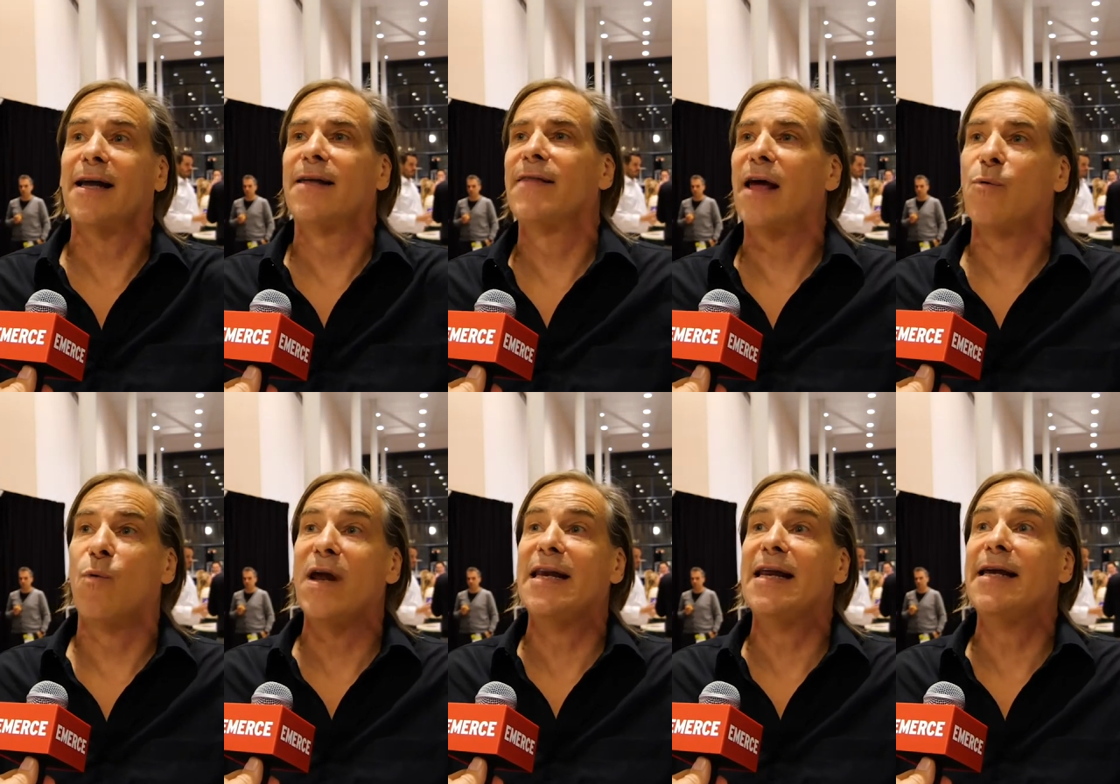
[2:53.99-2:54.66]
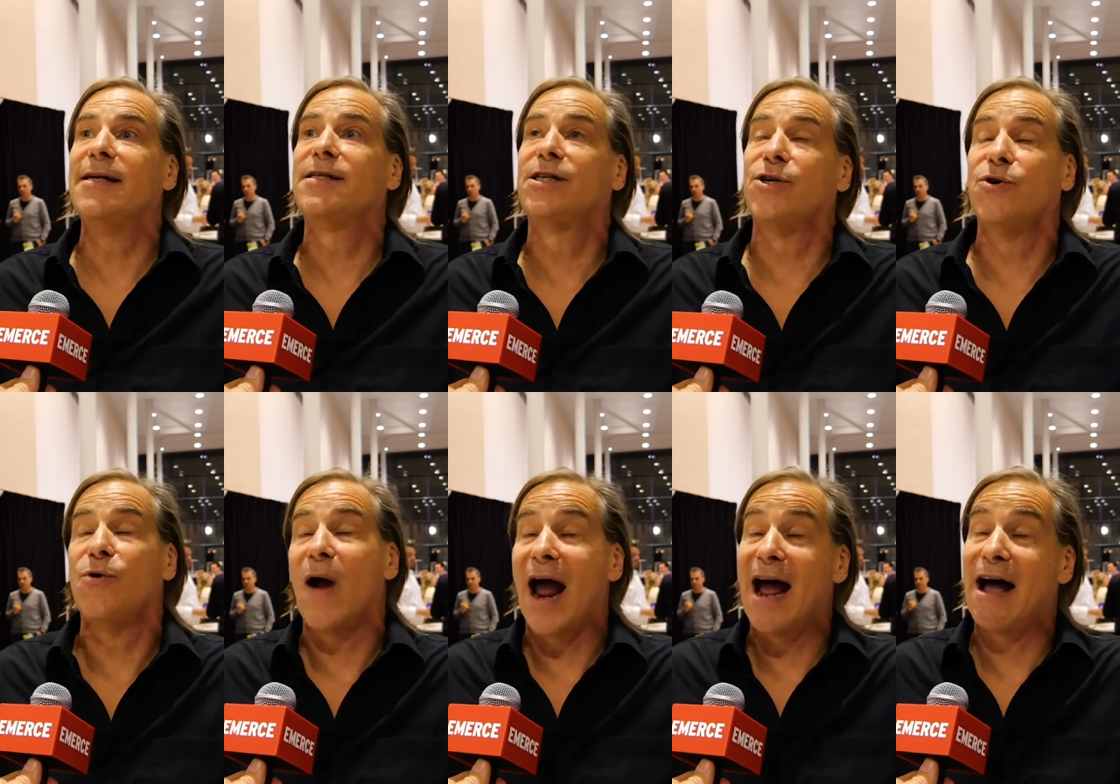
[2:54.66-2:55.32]
and then we need
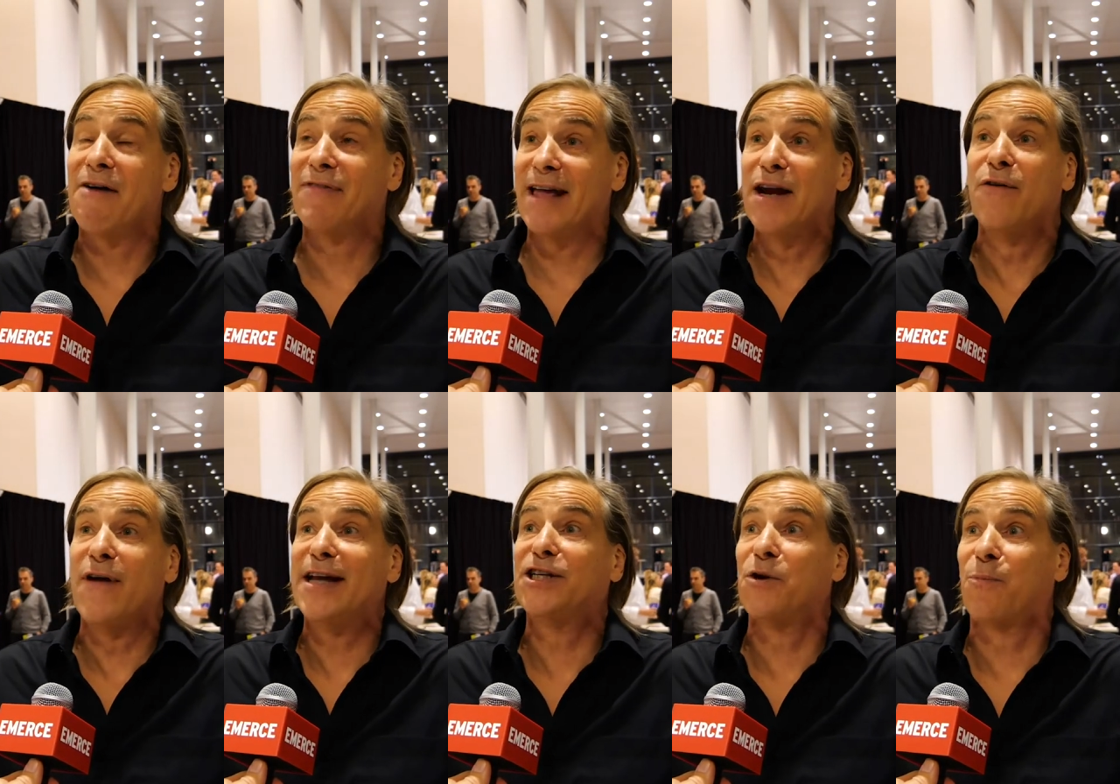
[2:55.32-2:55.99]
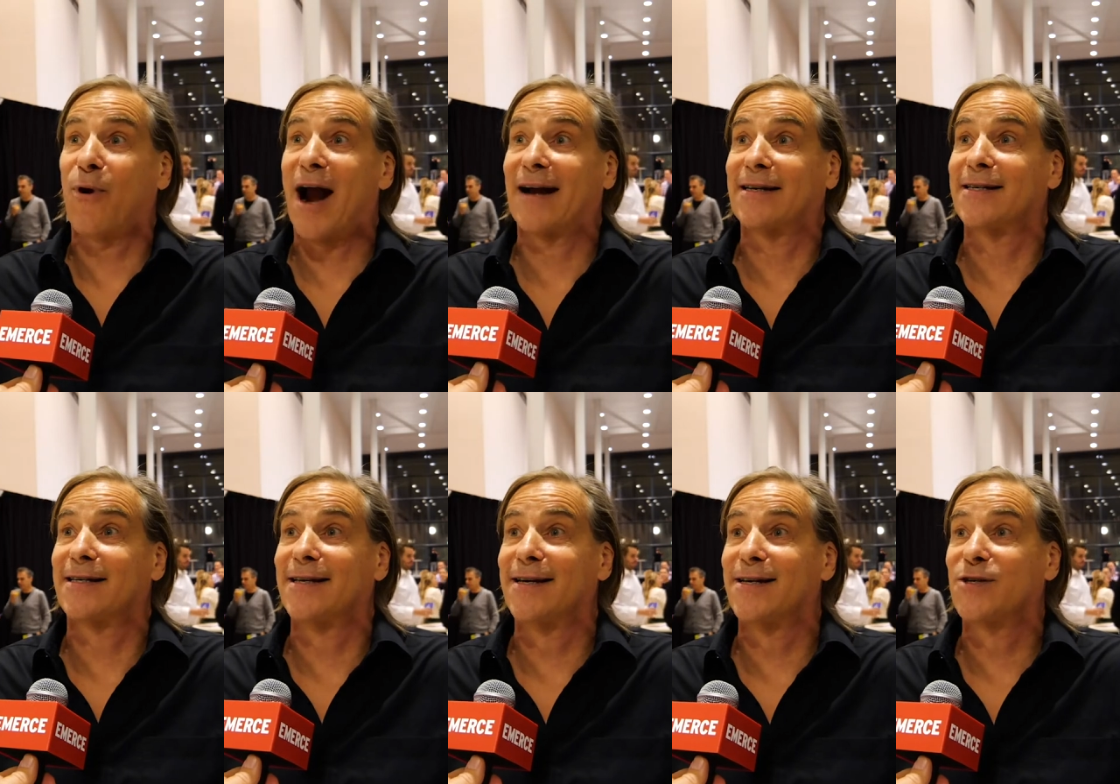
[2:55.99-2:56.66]
to have innovation
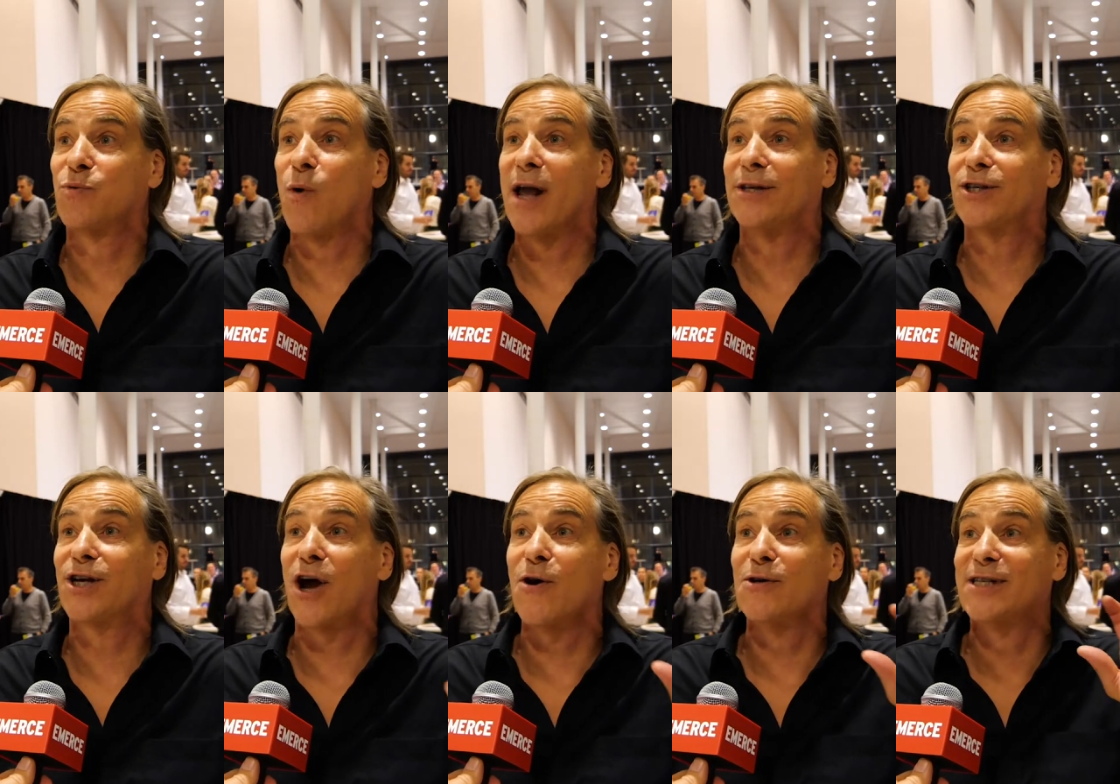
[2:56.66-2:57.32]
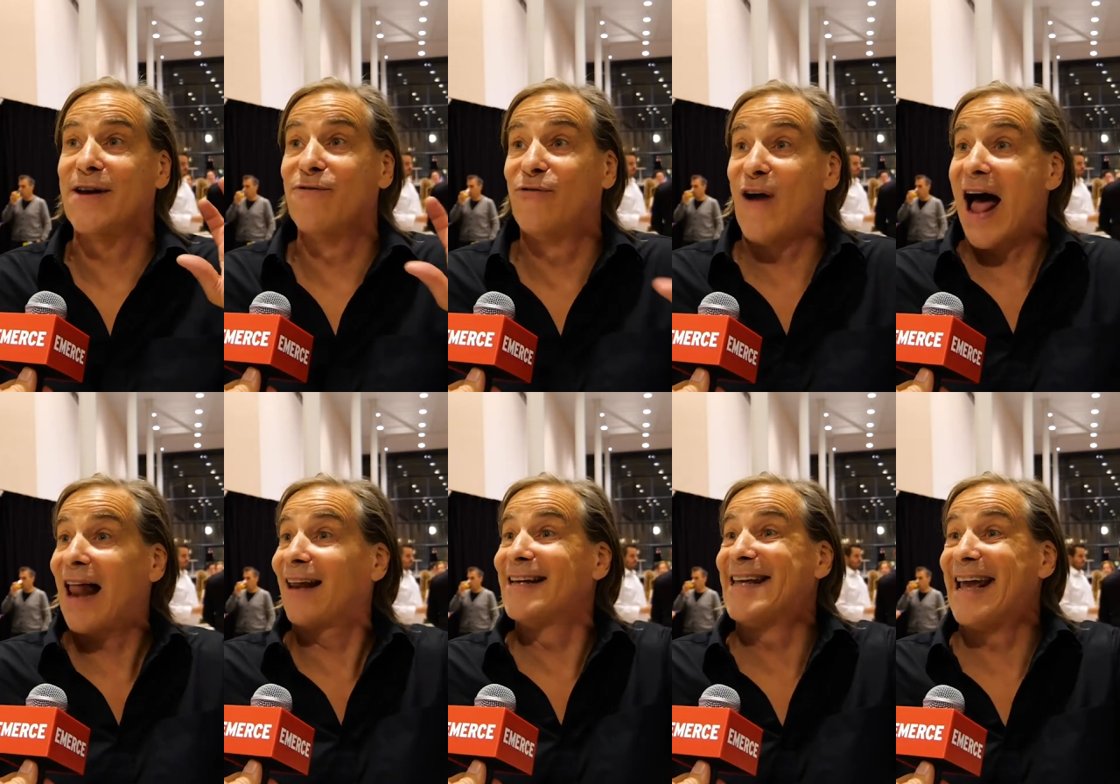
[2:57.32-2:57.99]
practices which goes and
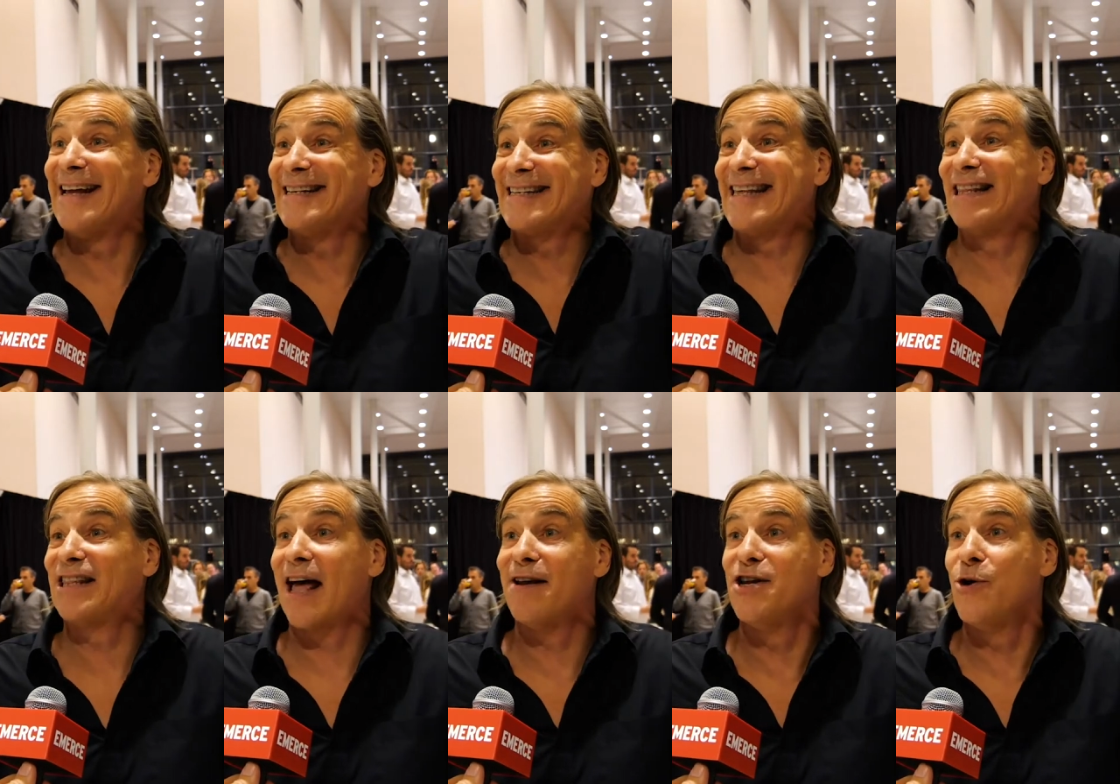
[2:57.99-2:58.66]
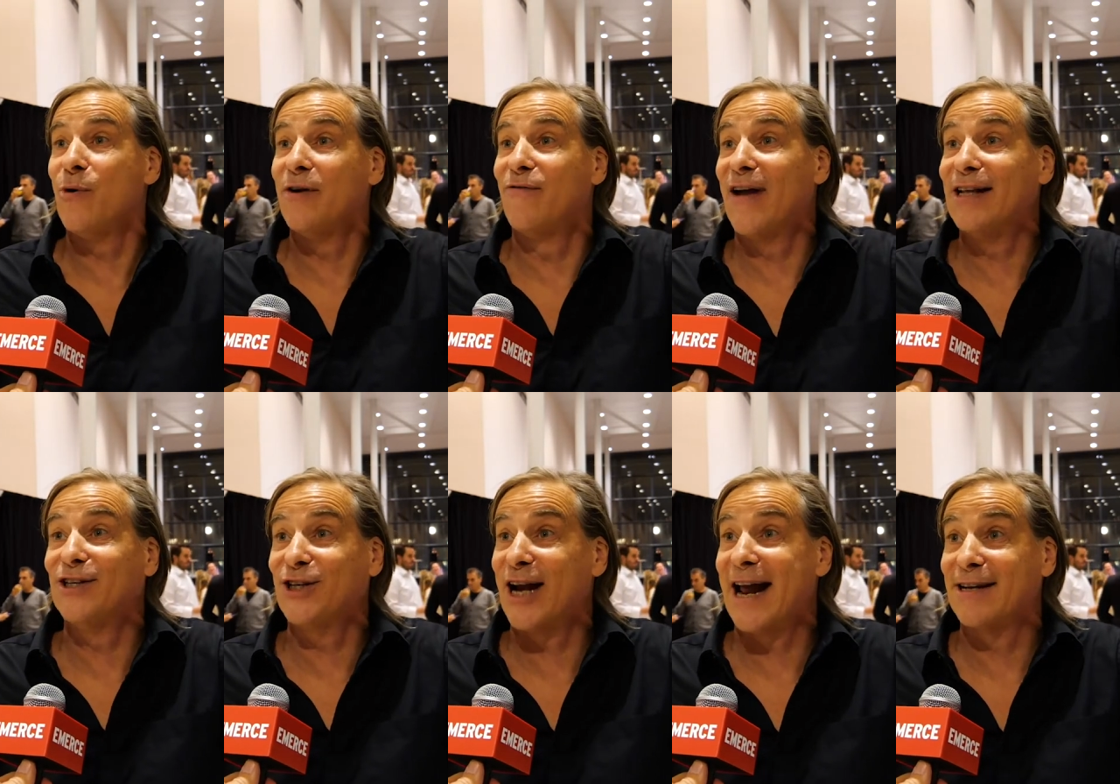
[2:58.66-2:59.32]
validates that new
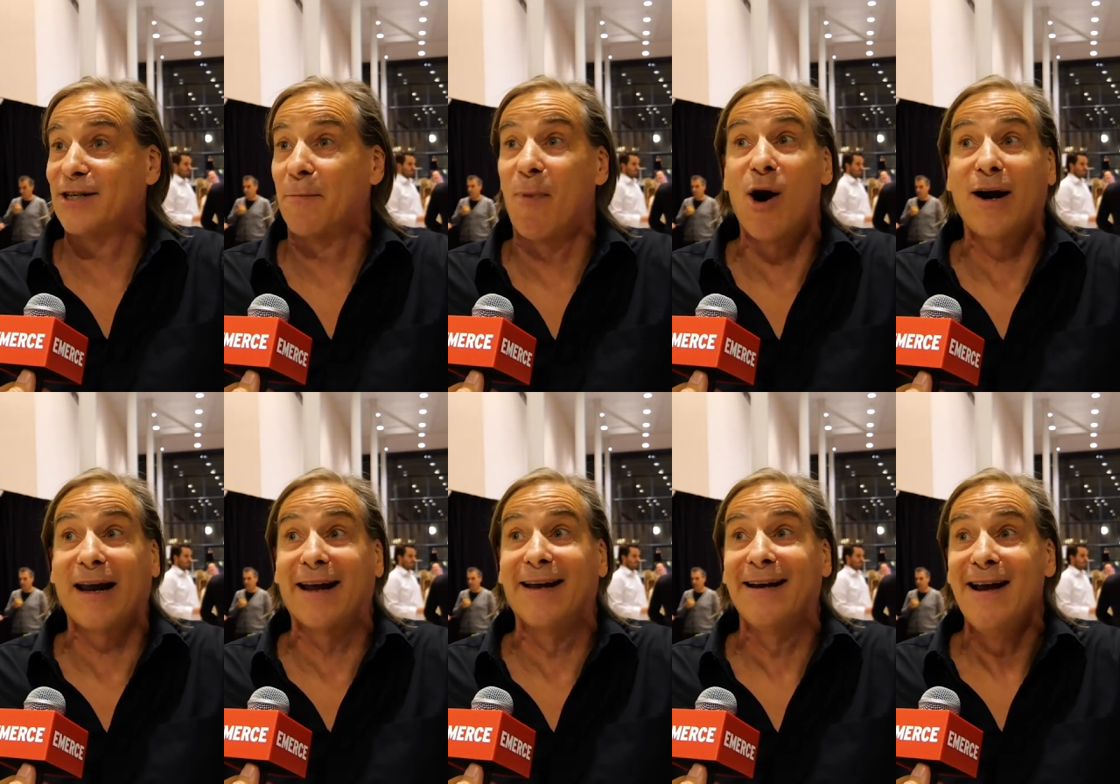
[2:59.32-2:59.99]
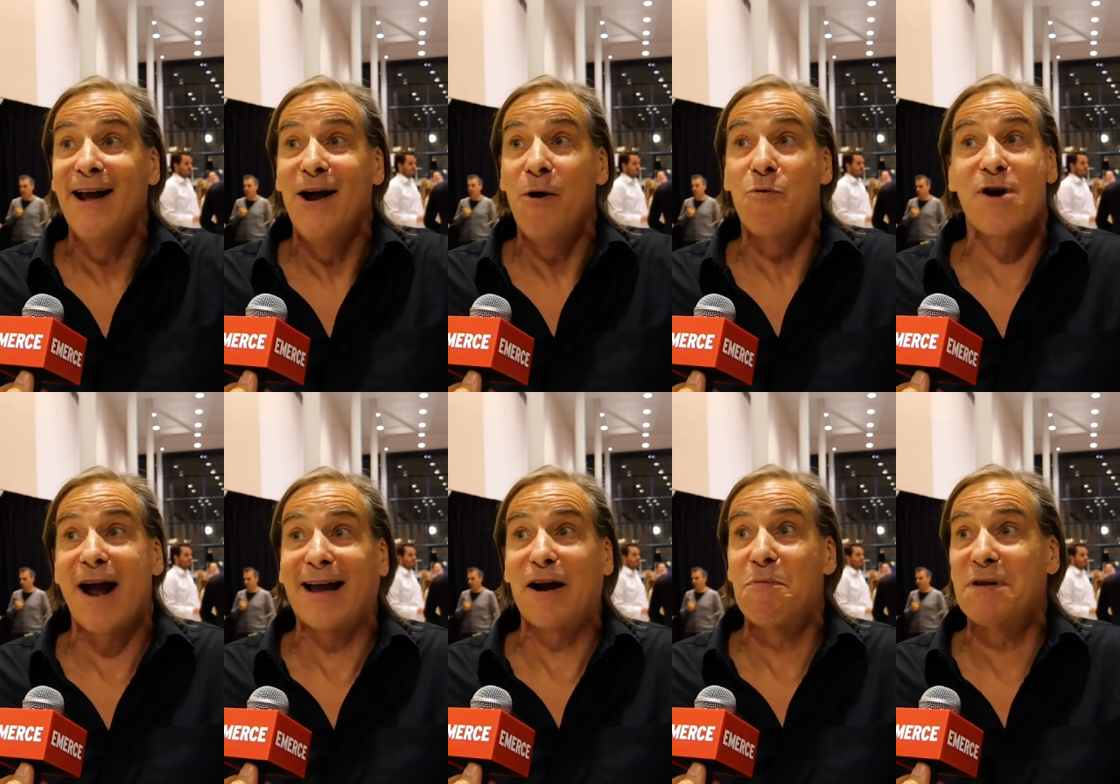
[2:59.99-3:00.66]
invention has a market. We're
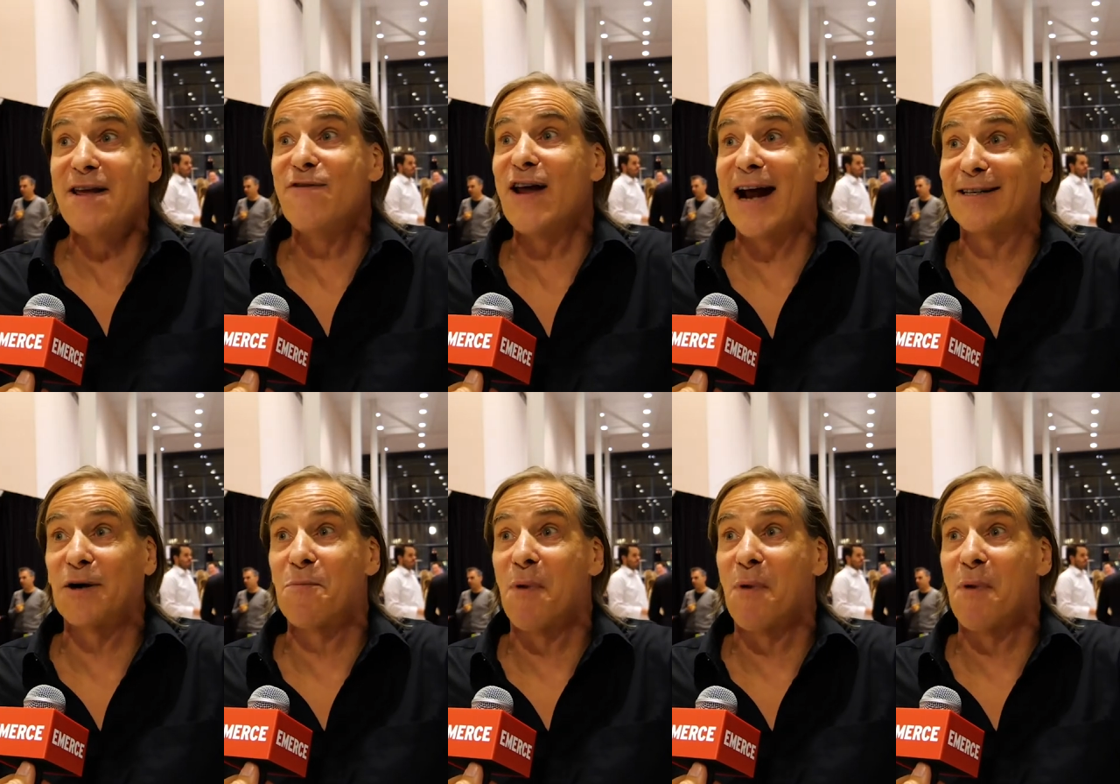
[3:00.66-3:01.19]
not going to believe it has a